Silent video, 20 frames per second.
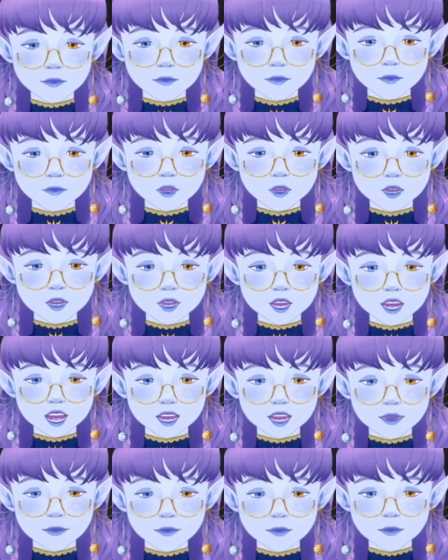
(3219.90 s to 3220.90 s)
Yeah,
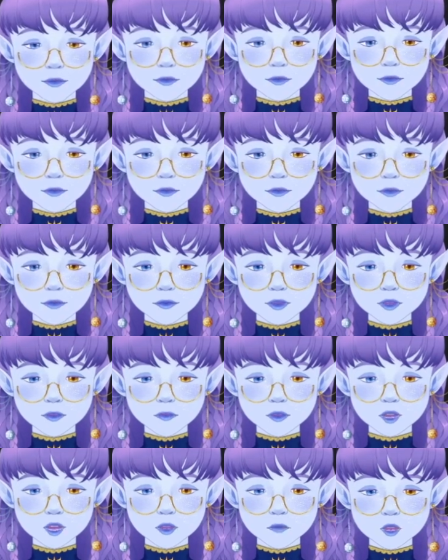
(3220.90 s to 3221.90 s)
that's what
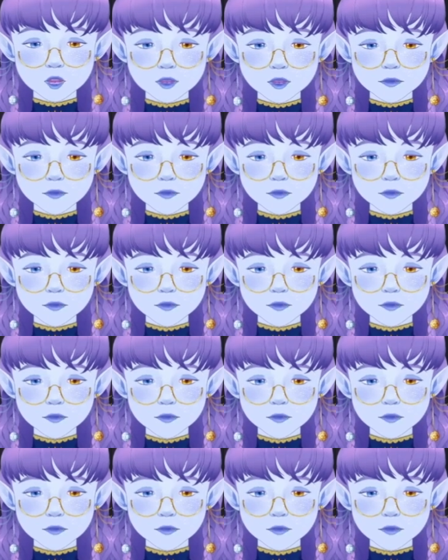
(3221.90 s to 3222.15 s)
I wanted.